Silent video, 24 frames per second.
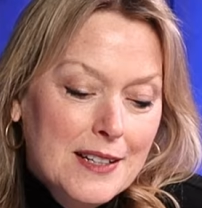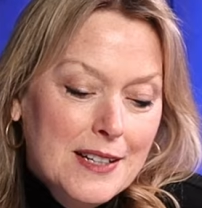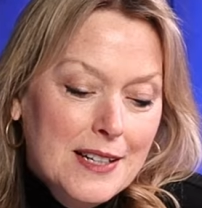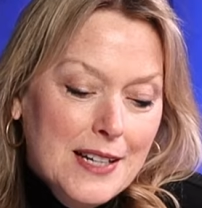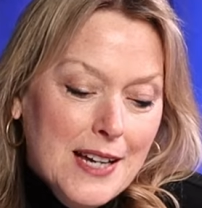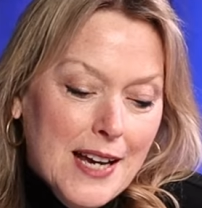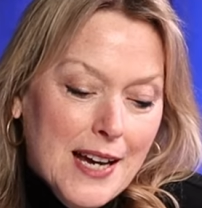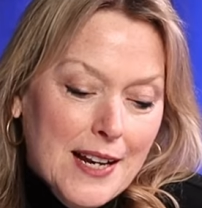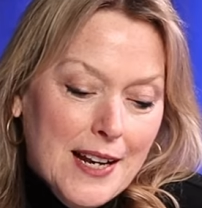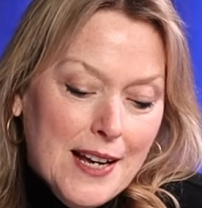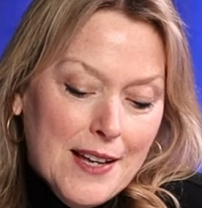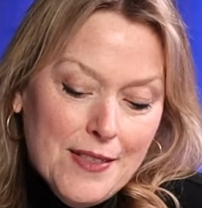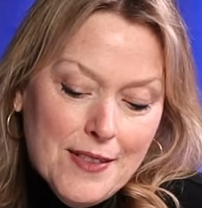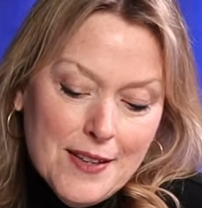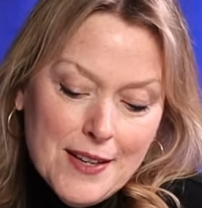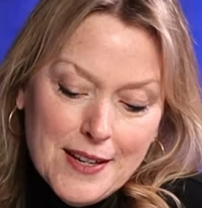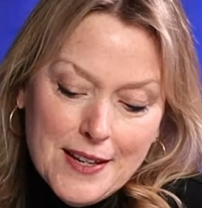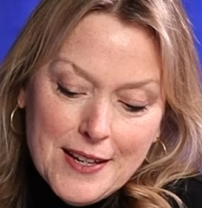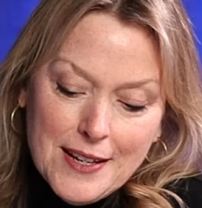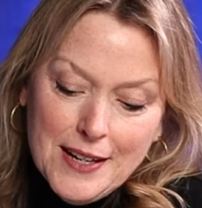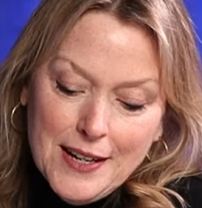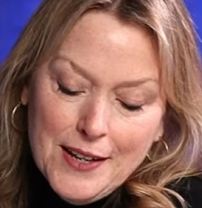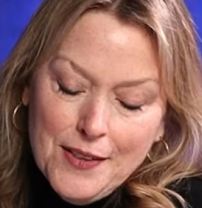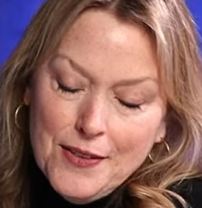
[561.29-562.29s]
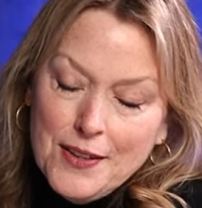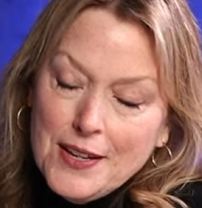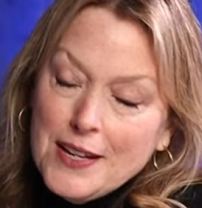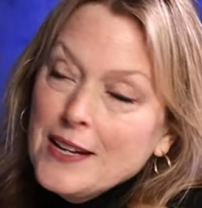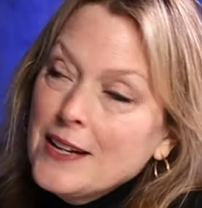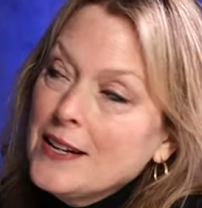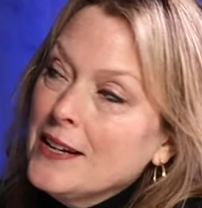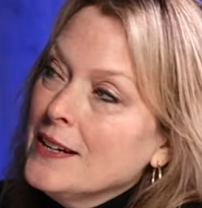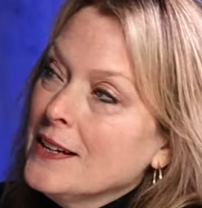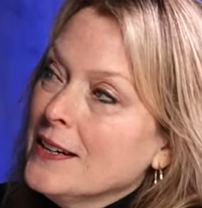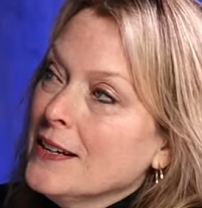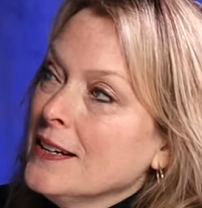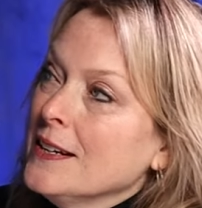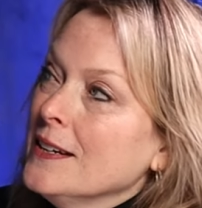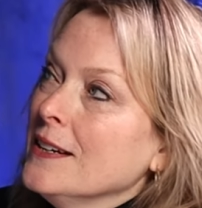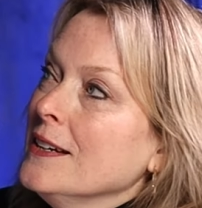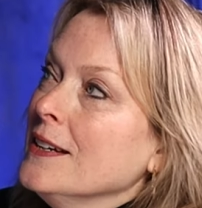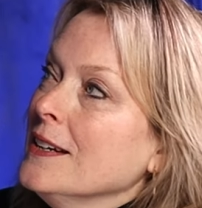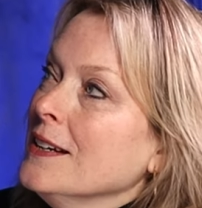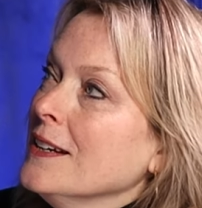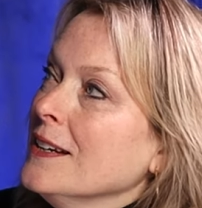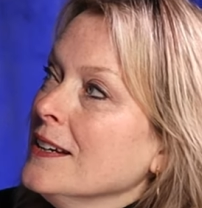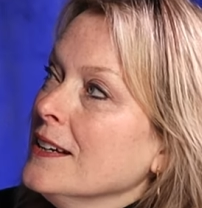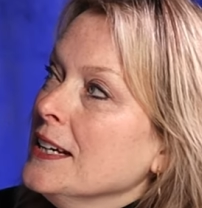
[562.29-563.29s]
Yeah, and I think I think in a
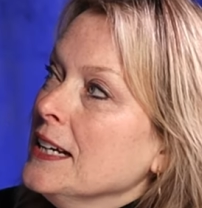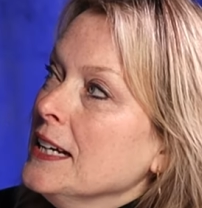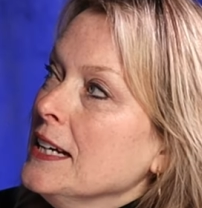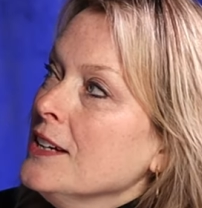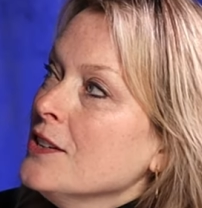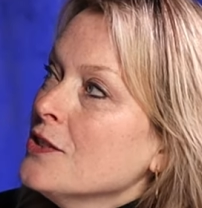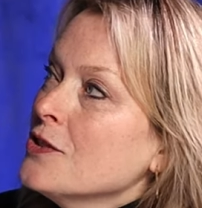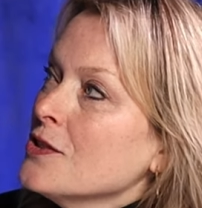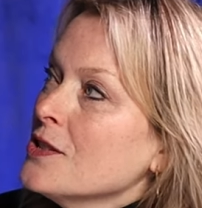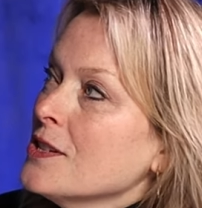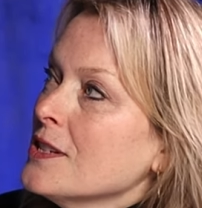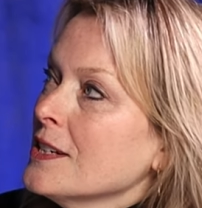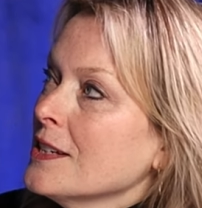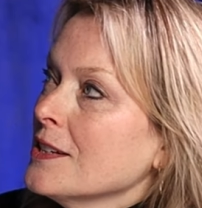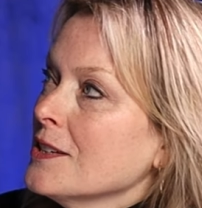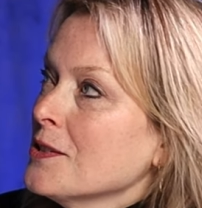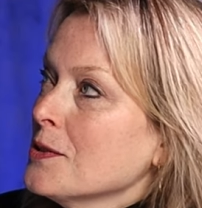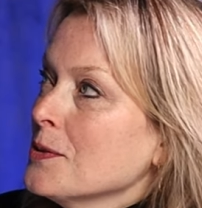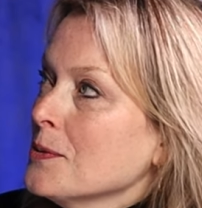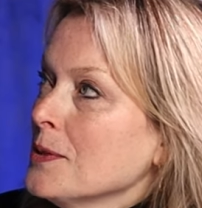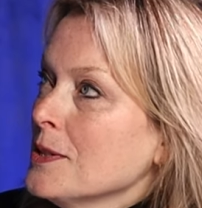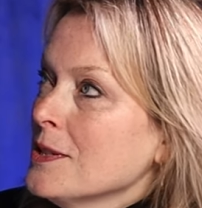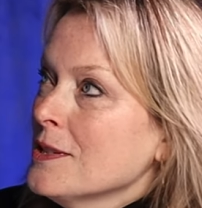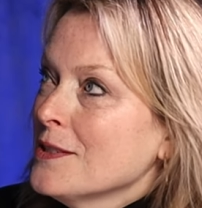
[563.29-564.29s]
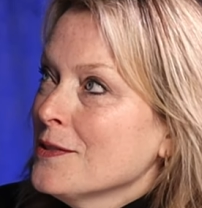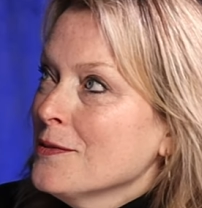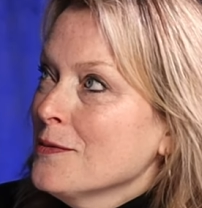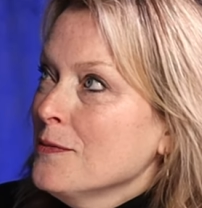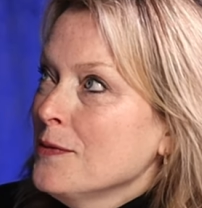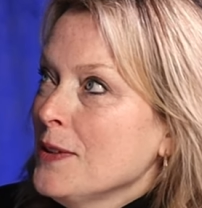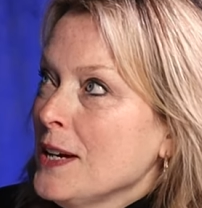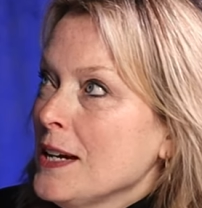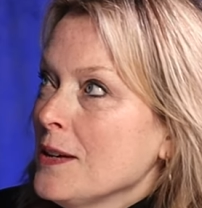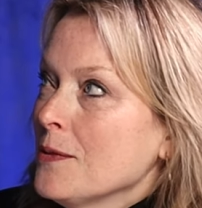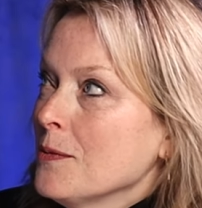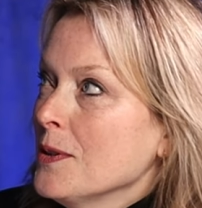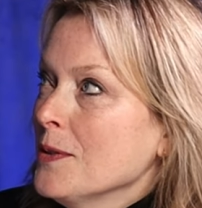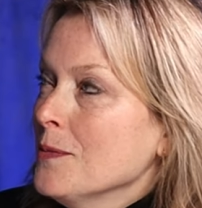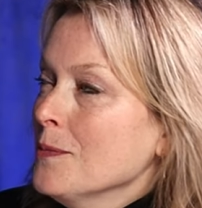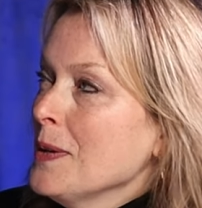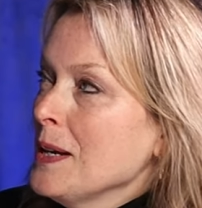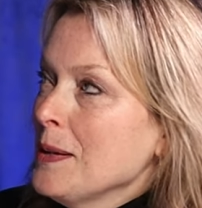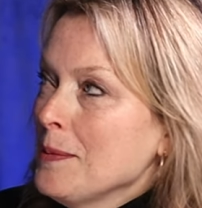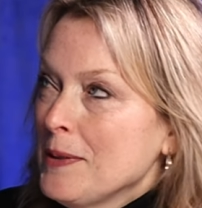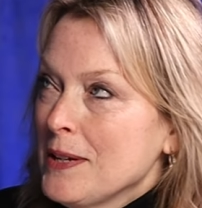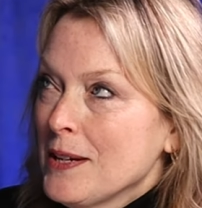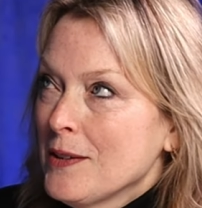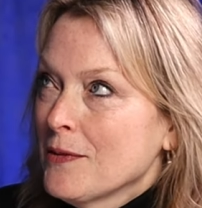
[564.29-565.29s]
in an interesting twist of fate, we
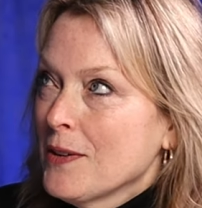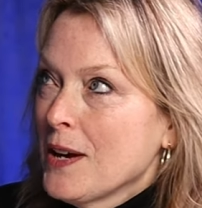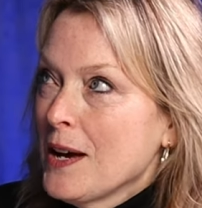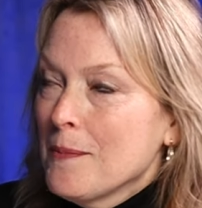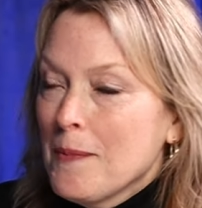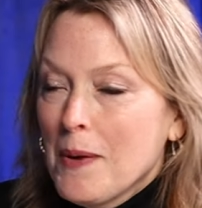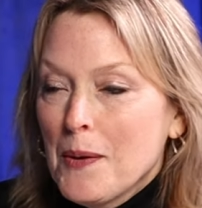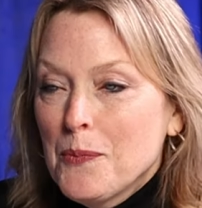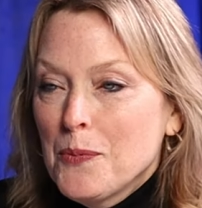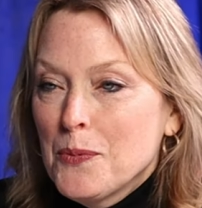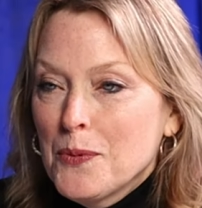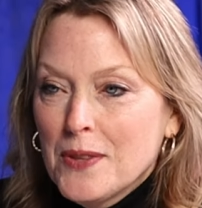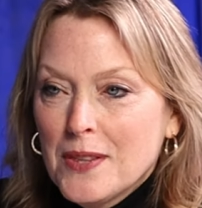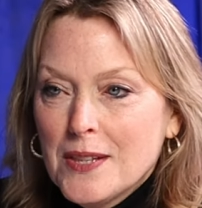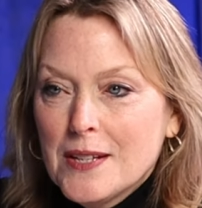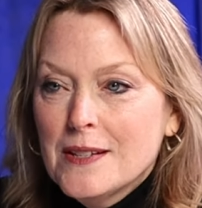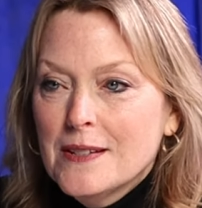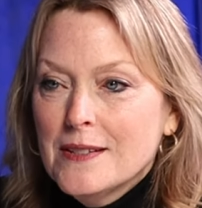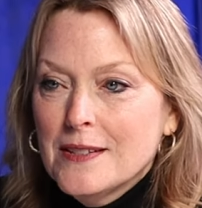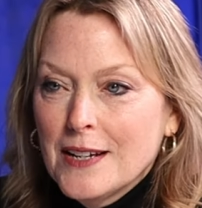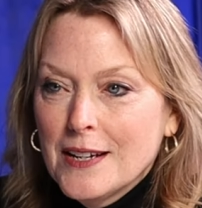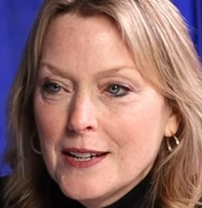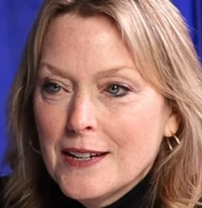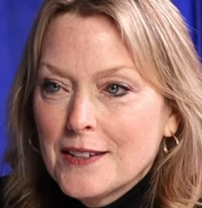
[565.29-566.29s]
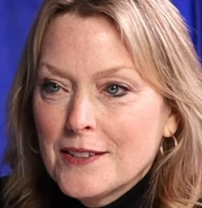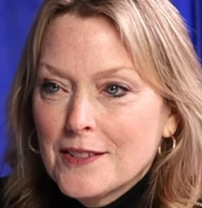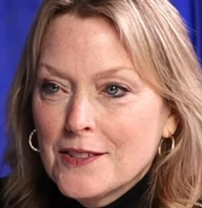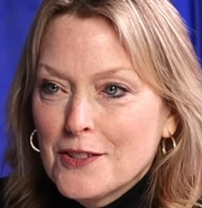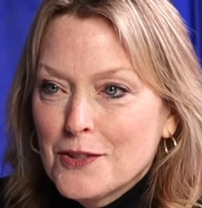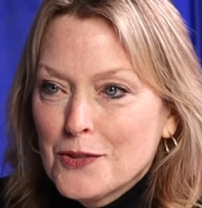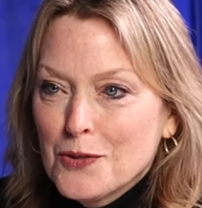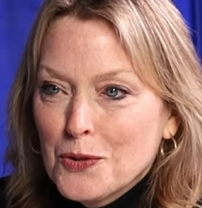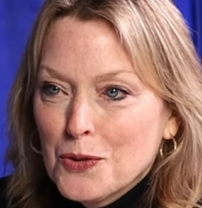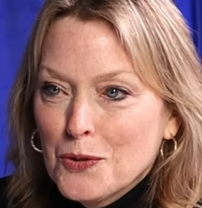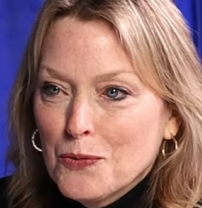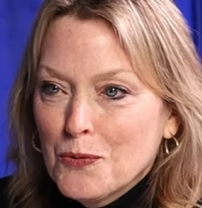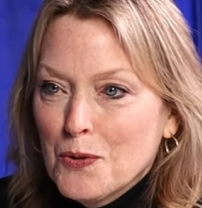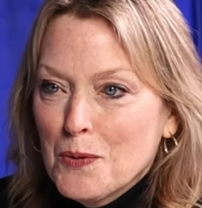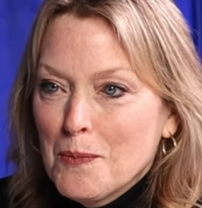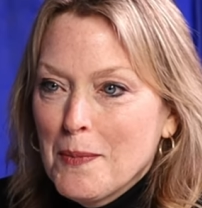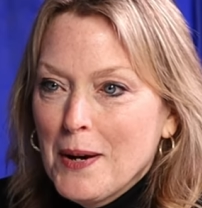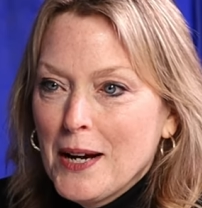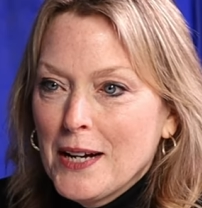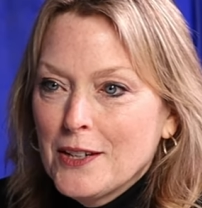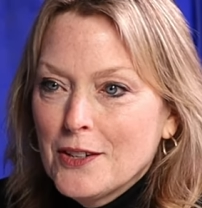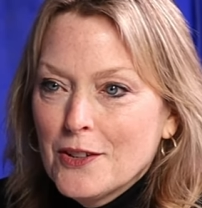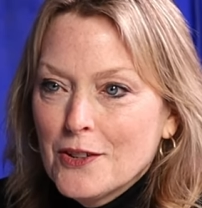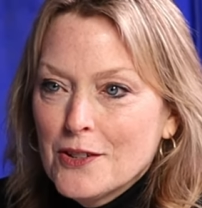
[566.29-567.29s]
maybe have come up with these sayings to sort of
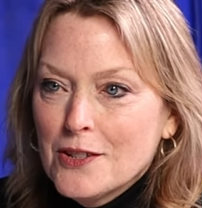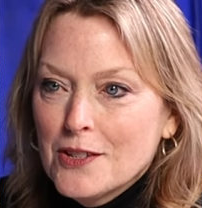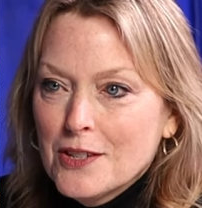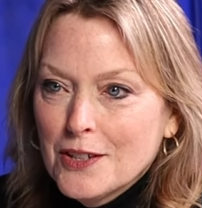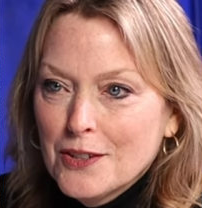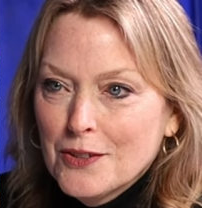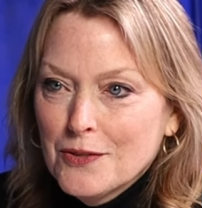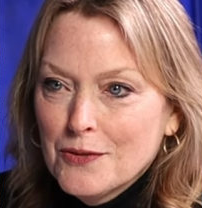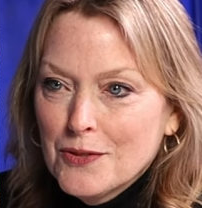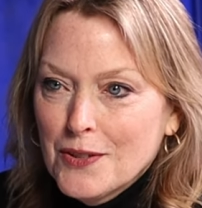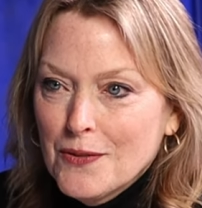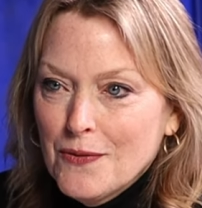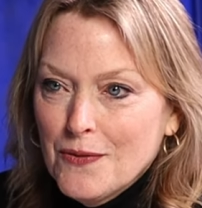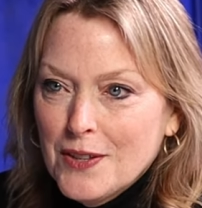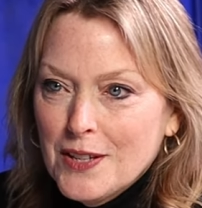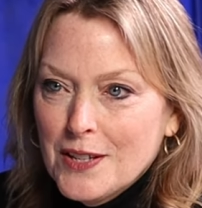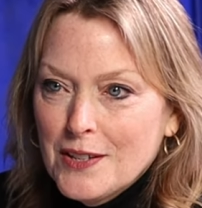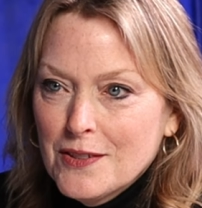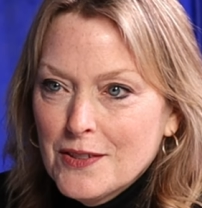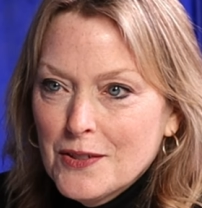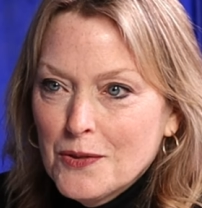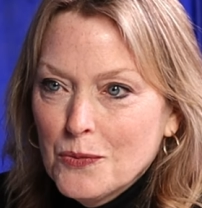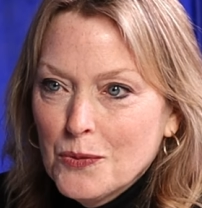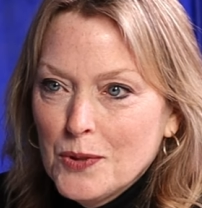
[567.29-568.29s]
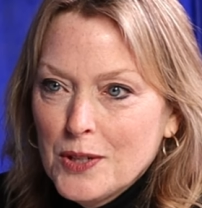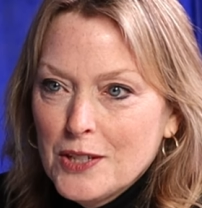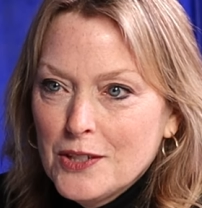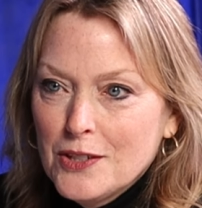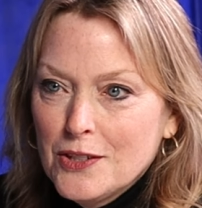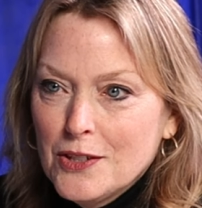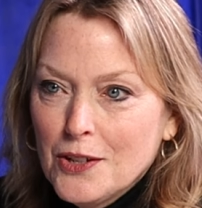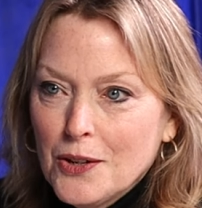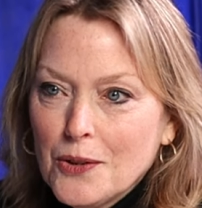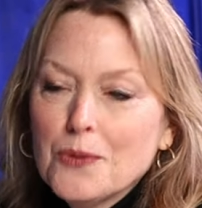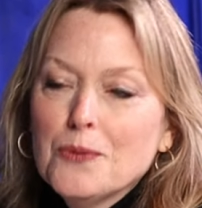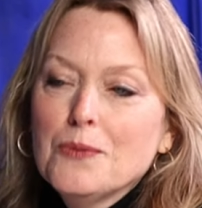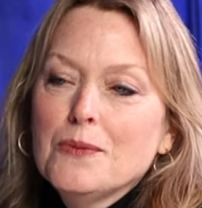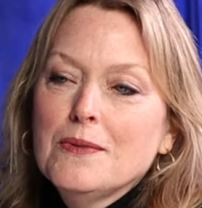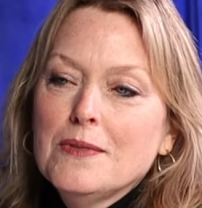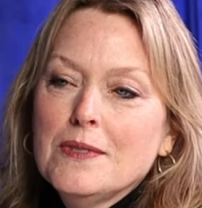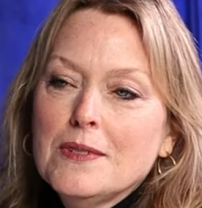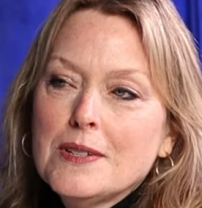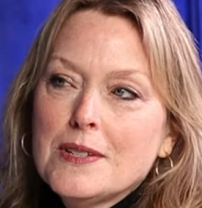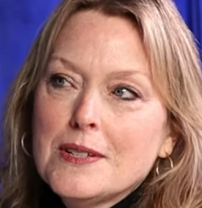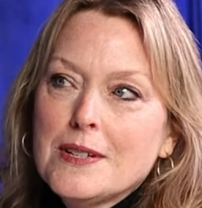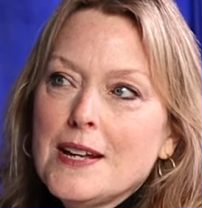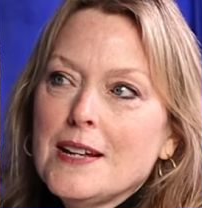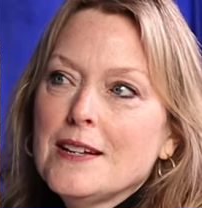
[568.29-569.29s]
remind ourselves of things that we don't
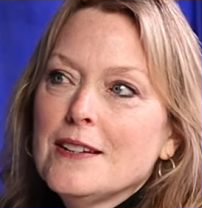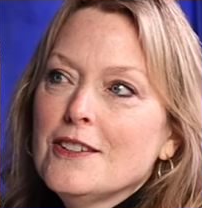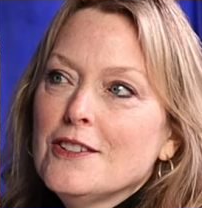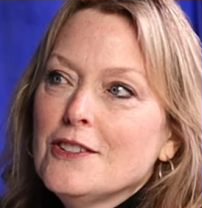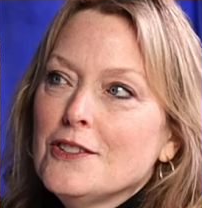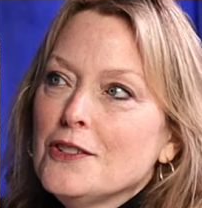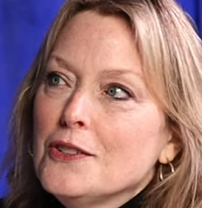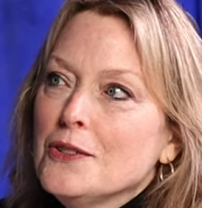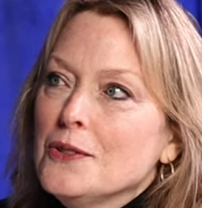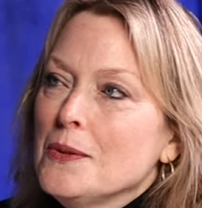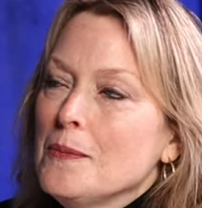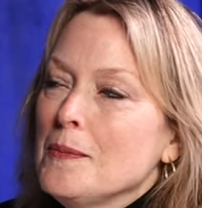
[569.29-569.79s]
tend to do.